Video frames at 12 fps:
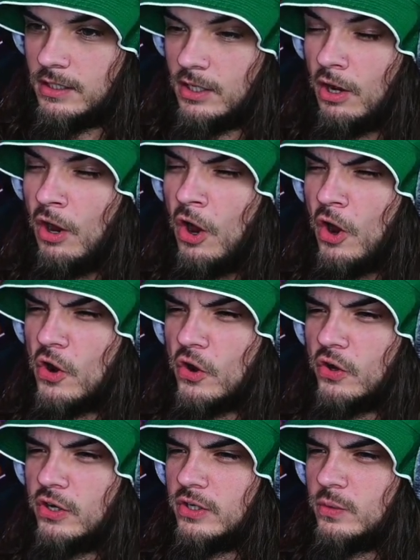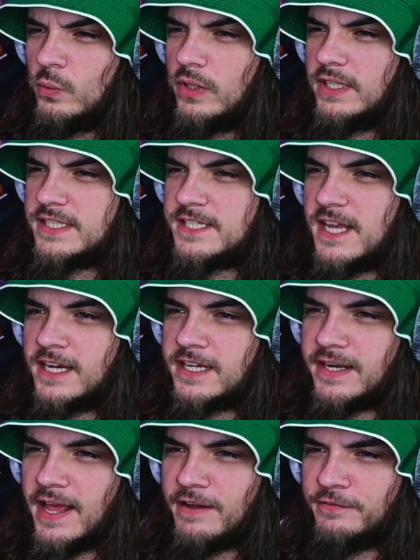Oh, what a
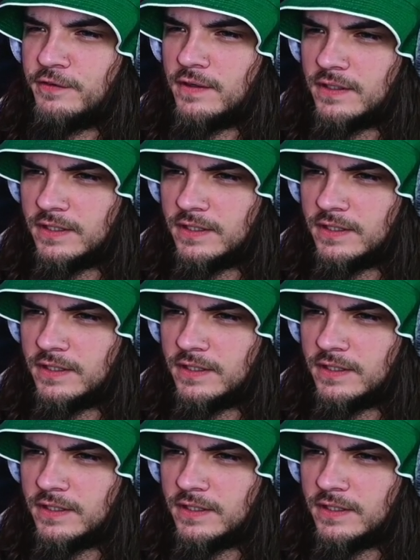second effort.